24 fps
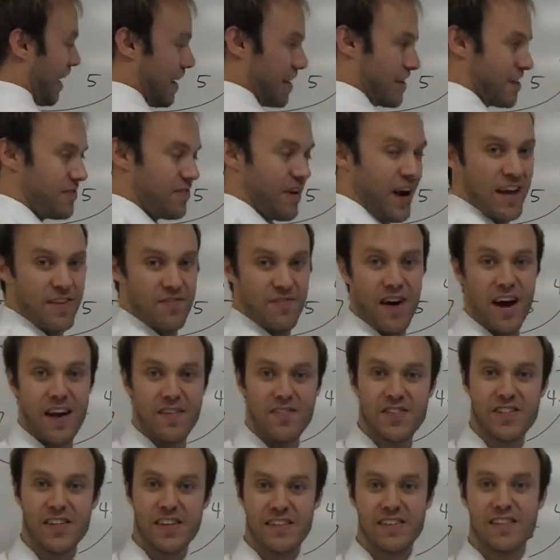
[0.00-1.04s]
Uh, to find
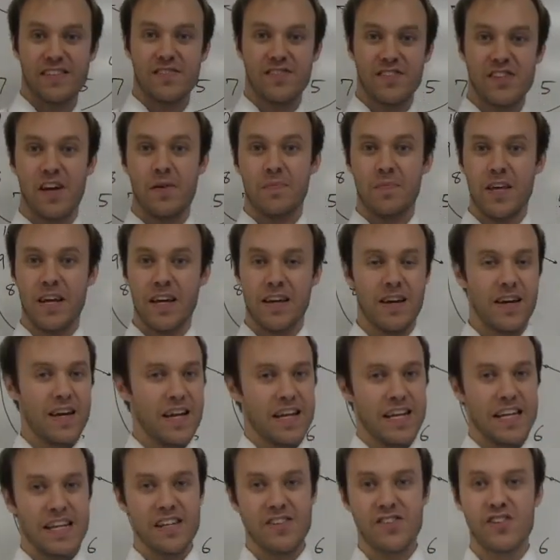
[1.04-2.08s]
5 sixths of something,
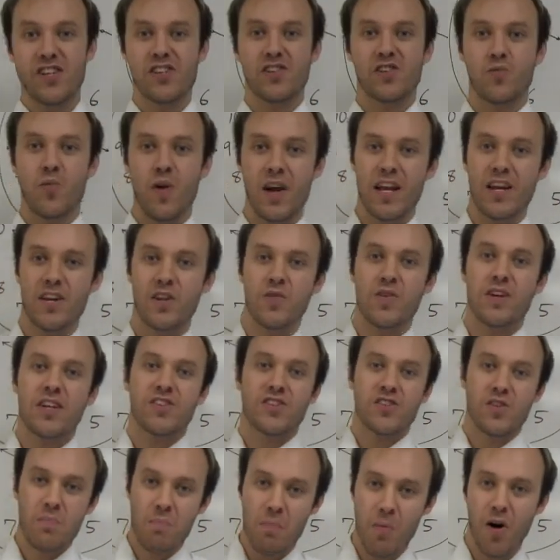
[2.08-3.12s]
easiest way to do it
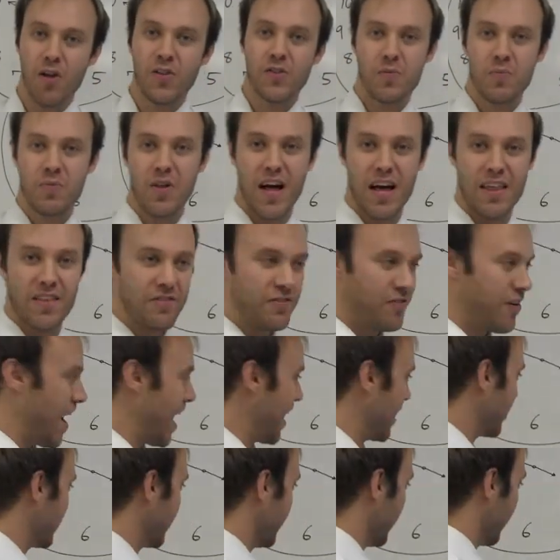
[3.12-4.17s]
is to multiply the
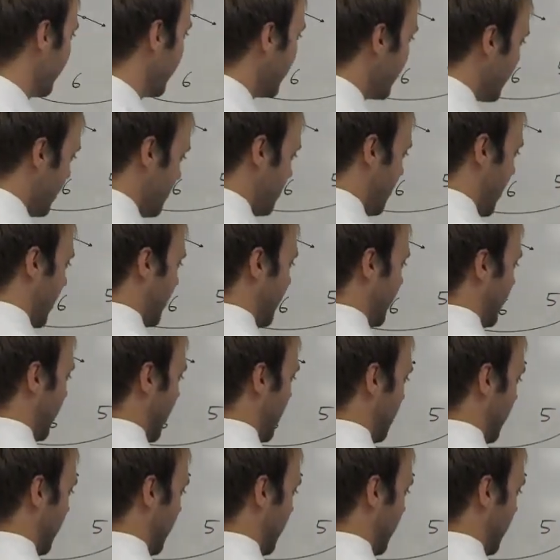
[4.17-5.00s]
fraction by the